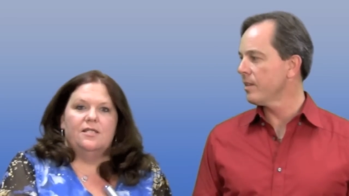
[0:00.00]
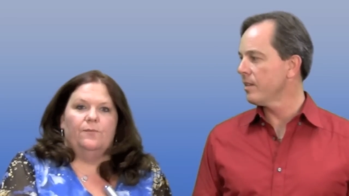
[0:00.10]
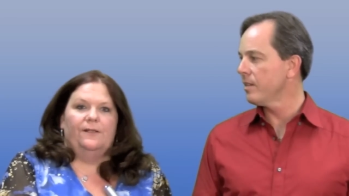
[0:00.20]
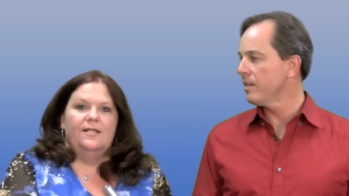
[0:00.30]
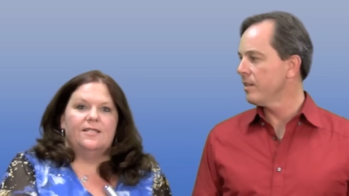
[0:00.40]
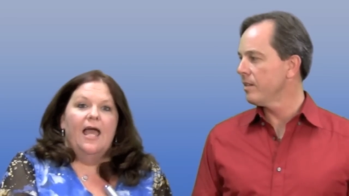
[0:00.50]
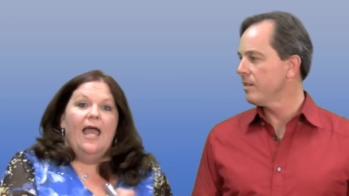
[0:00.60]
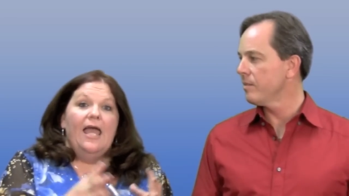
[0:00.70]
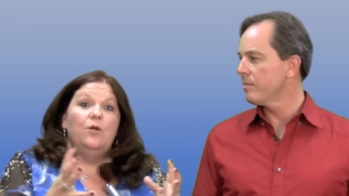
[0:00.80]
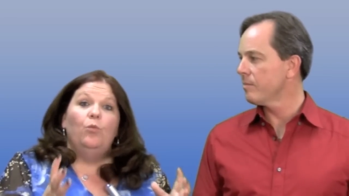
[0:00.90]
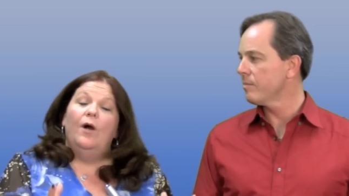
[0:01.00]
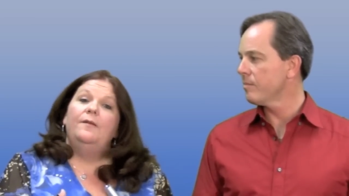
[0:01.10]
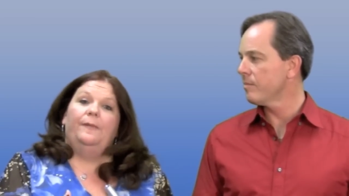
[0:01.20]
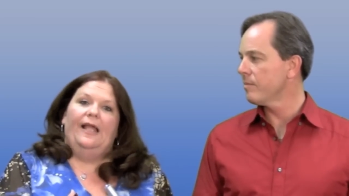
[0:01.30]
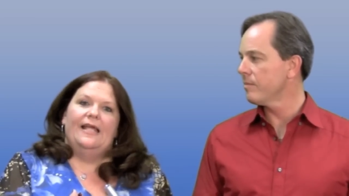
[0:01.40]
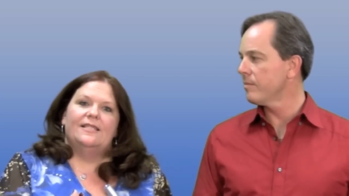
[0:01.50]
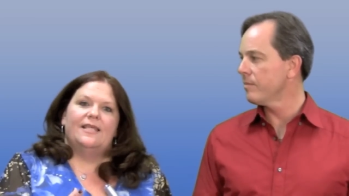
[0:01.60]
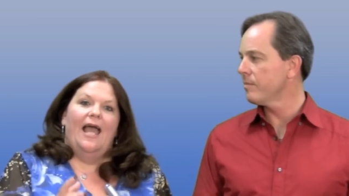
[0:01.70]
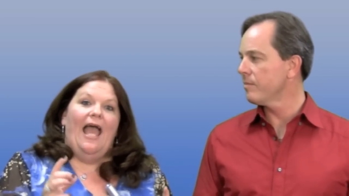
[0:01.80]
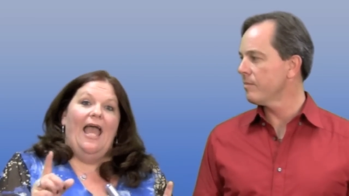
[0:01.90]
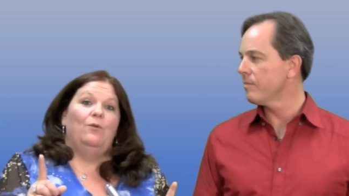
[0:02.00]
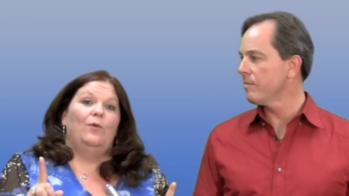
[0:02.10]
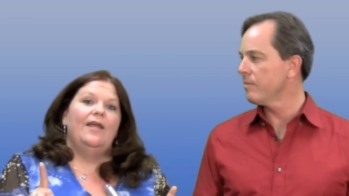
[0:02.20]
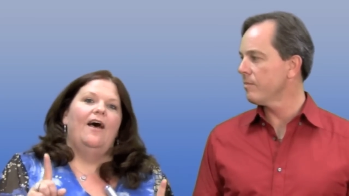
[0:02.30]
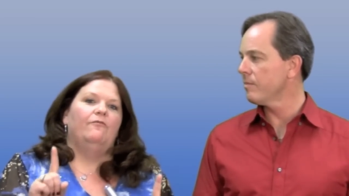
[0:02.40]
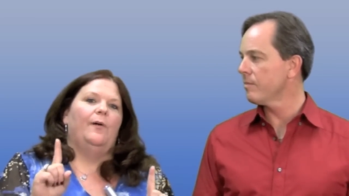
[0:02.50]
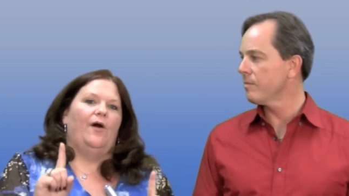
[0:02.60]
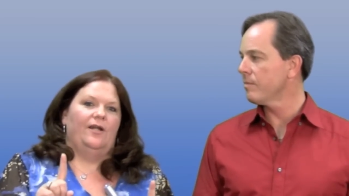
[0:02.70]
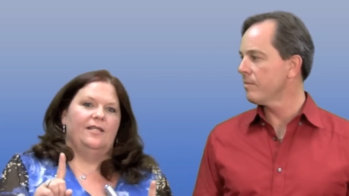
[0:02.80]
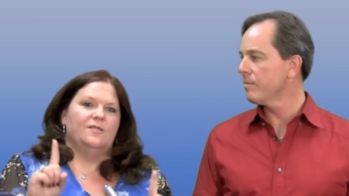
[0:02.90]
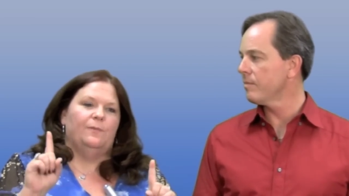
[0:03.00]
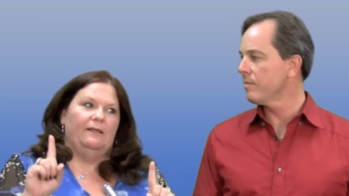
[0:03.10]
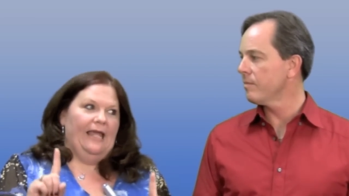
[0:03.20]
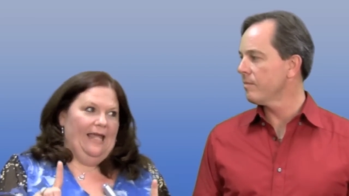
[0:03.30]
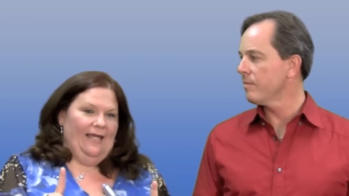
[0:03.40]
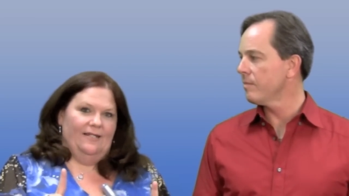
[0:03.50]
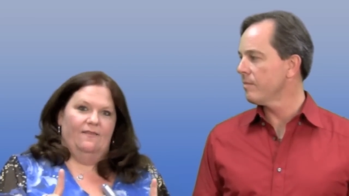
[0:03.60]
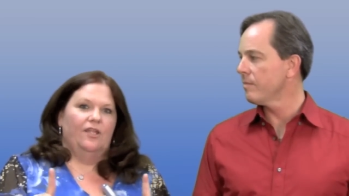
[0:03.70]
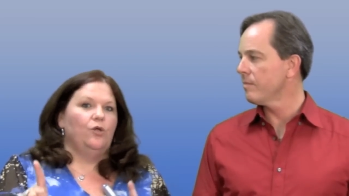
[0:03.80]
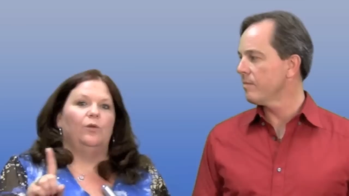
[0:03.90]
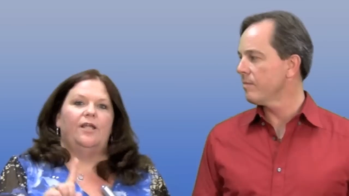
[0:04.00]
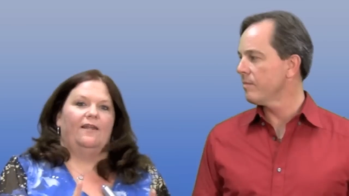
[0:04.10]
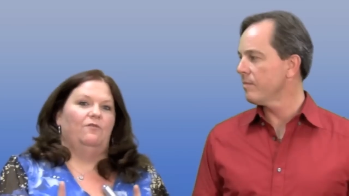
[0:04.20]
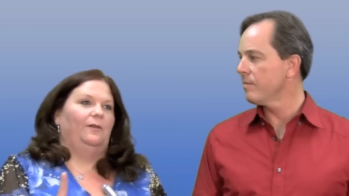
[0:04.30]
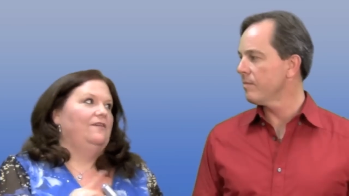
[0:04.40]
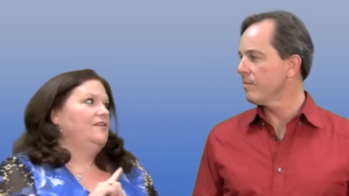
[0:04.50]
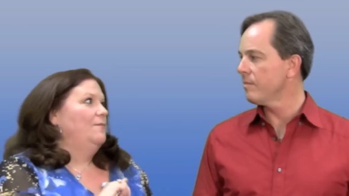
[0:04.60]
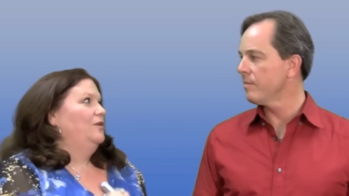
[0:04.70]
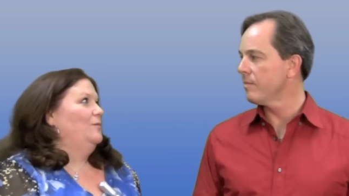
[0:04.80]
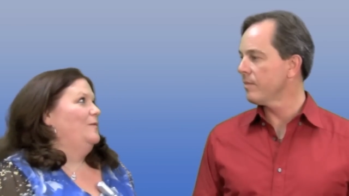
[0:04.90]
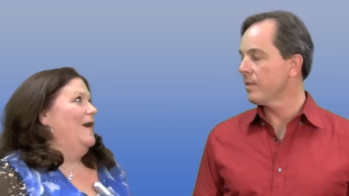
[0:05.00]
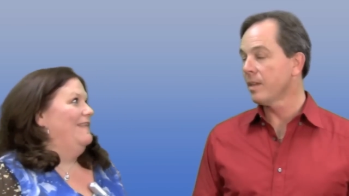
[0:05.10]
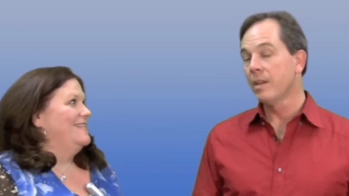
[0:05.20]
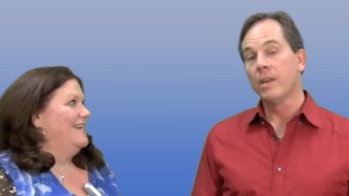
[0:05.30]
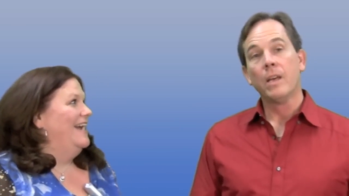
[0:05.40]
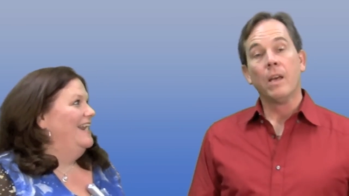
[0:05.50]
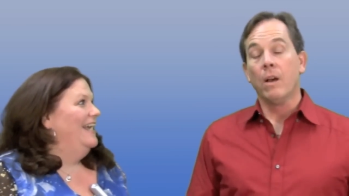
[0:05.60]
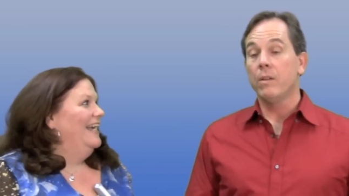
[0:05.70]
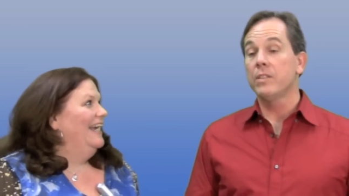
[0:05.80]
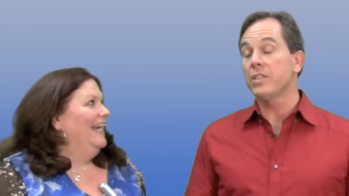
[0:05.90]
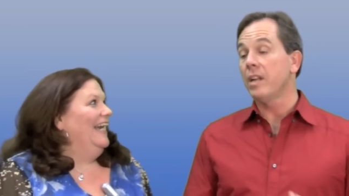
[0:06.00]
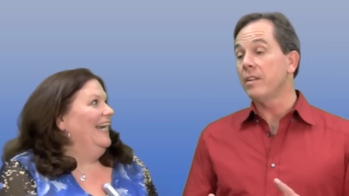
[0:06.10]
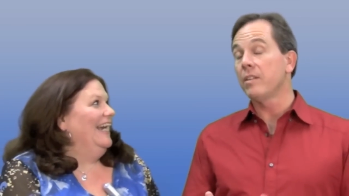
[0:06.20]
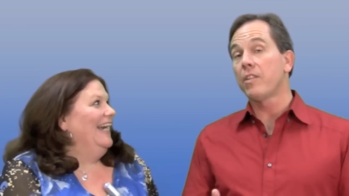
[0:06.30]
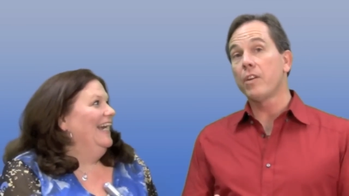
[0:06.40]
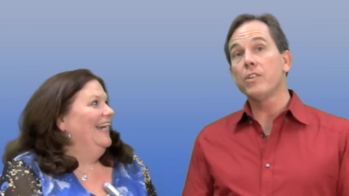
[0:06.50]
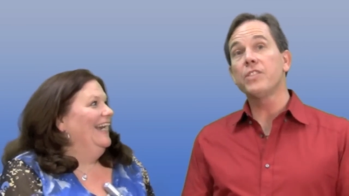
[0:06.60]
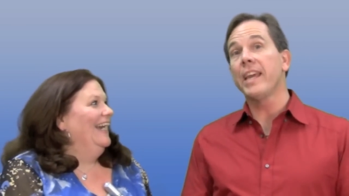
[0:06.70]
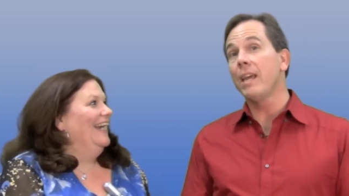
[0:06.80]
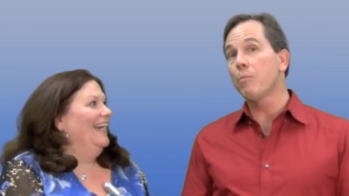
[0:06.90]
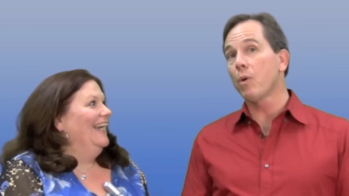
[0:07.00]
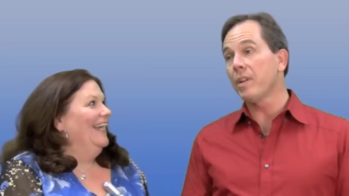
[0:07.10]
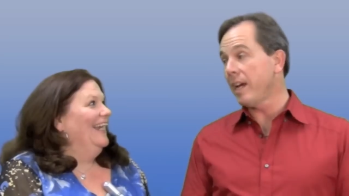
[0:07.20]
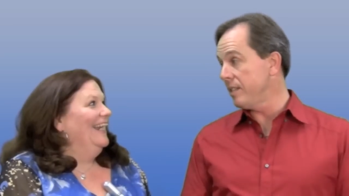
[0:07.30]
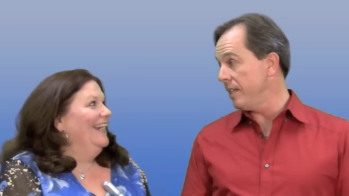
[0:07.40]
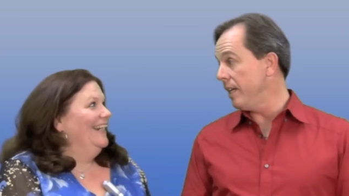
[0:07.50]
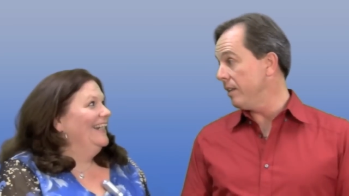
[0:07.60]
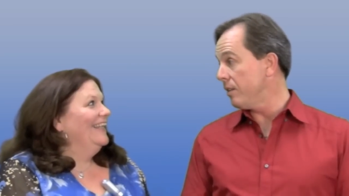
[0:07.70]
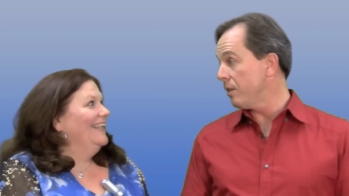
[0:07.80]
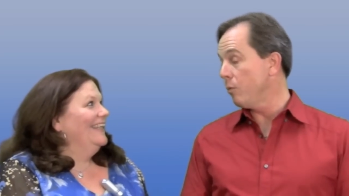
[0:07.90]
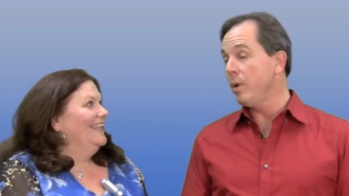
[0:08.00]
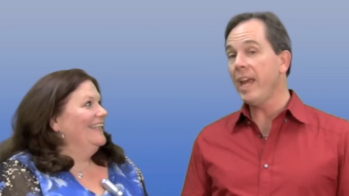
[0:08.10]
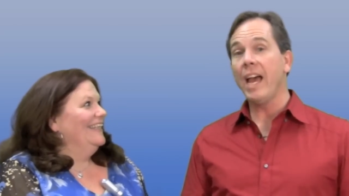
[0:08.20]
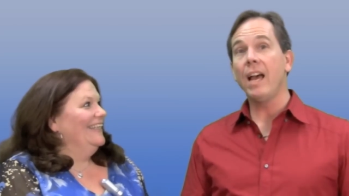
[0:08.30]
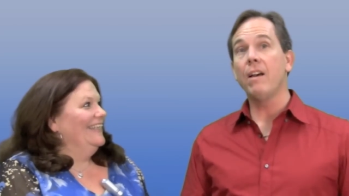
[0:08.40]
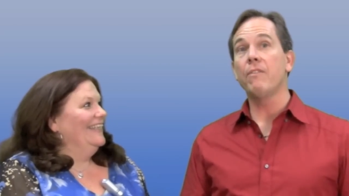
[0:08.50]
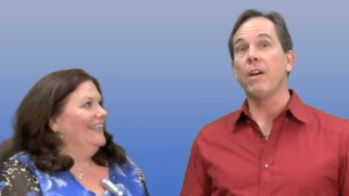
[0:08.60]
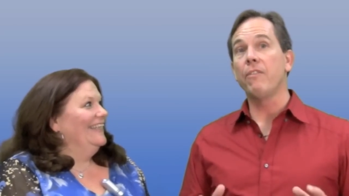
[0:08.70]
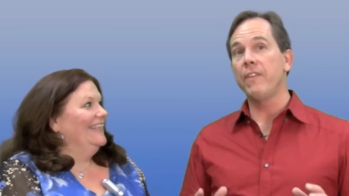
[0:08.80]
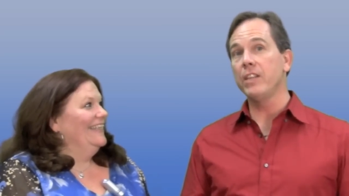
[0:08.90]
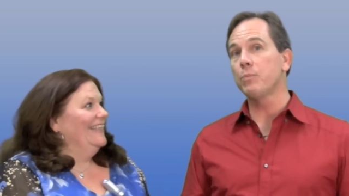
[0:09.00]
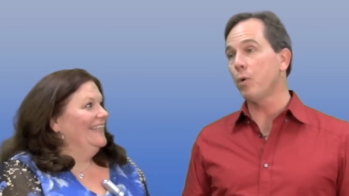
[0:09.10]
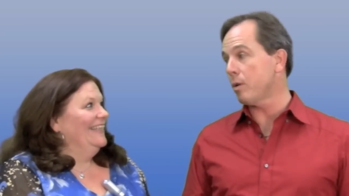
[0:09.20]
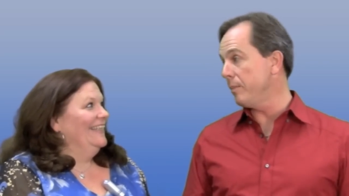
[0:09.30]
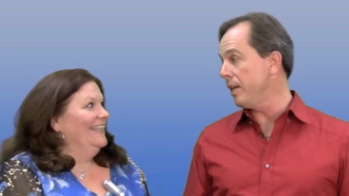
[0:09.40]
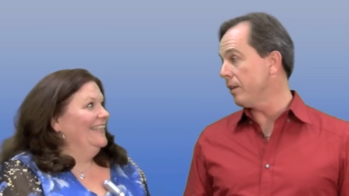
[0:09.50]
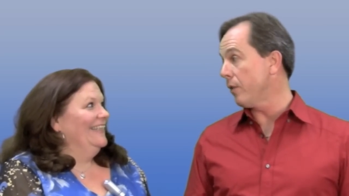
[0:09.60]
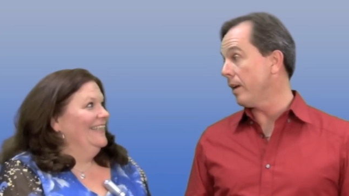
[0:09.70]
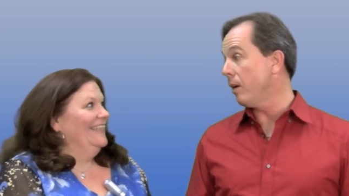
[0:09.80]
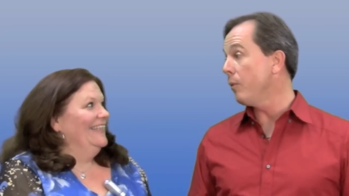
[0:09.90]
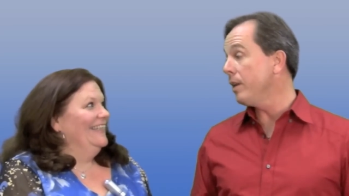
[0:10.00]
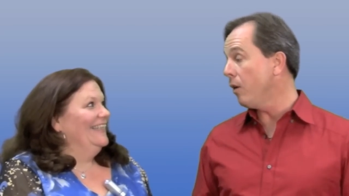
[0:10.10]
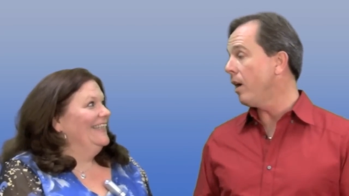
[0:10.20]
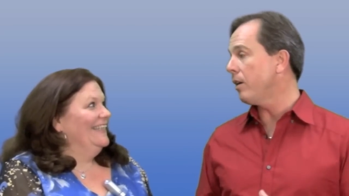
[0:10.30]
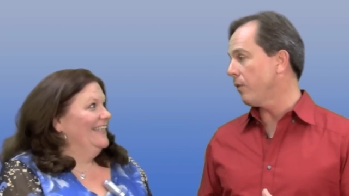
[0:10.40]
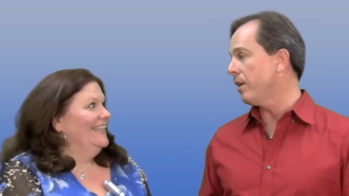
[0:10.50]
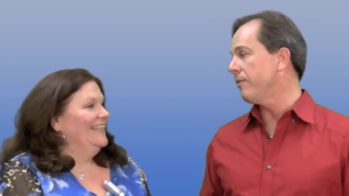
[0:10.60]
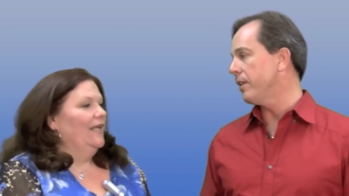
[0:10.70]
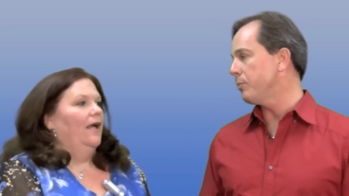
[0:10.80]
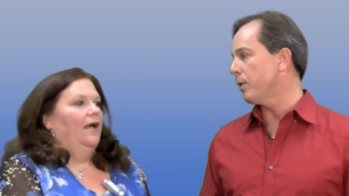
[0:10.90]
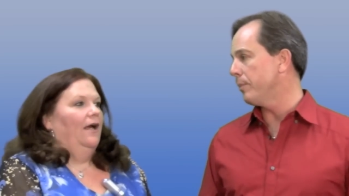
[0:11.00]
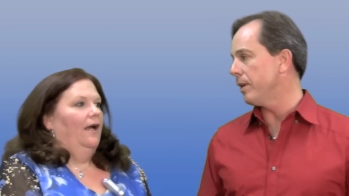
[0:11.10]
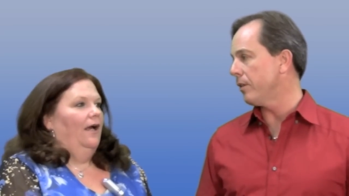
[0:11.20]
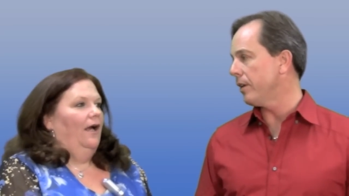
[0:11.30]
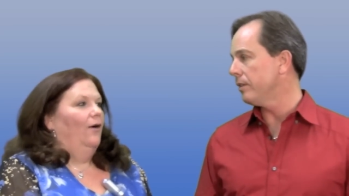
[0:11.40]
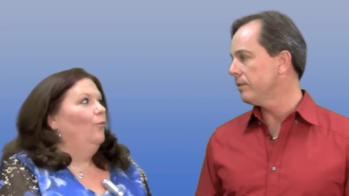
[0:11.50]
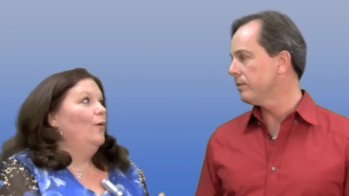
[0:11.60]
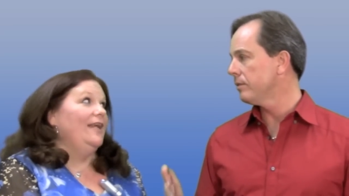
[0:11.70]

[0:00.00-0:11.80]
Speaker 1: disciplines in one place, and we have parties planned that you will not even believe. Tell them a little bit about that, Scott. Well,
Speaker 2: listen, on Thursday, April 19th, we have a Facebook meet and greet, and we know how to run a Facebook meet and greet.